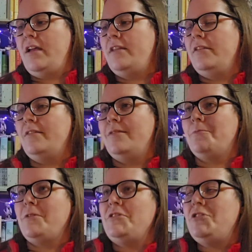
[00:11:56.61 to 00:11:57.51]
And the
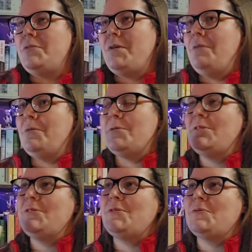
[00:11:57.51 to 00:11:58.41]
relationship again with her
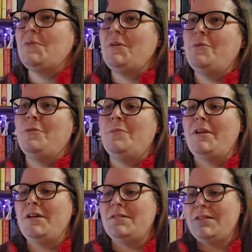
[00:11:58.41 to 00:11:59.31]
sister is really cool
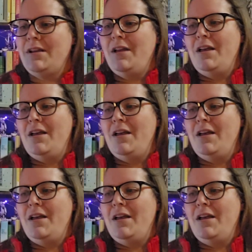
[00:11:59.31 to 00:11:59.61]
because